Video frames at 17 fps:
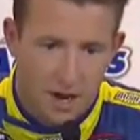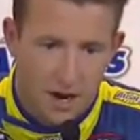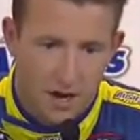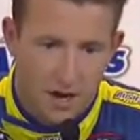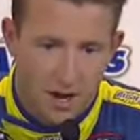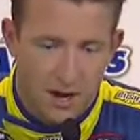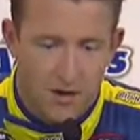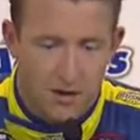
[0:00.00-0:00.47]

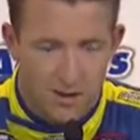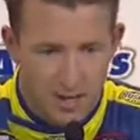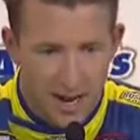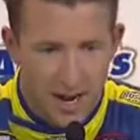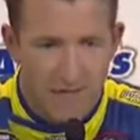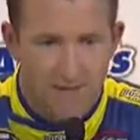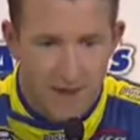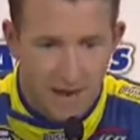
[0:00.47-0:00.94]
Not only
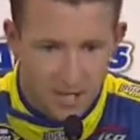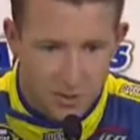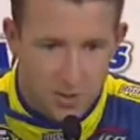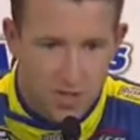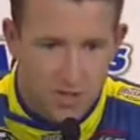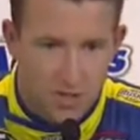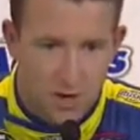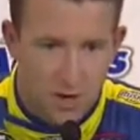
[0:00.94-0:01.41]
to have
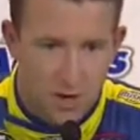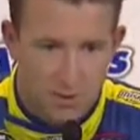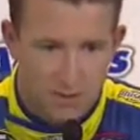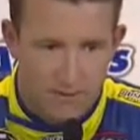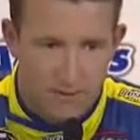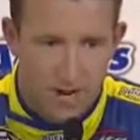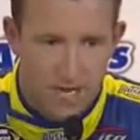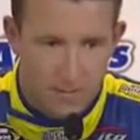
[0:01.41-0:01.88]
fast race cars
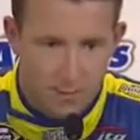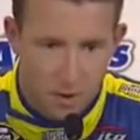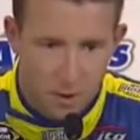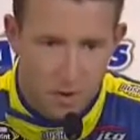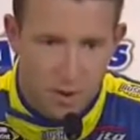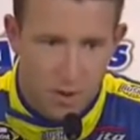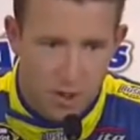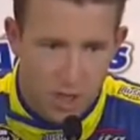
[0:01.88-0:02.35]
and fast
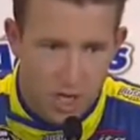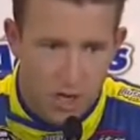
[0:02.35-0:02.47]
motors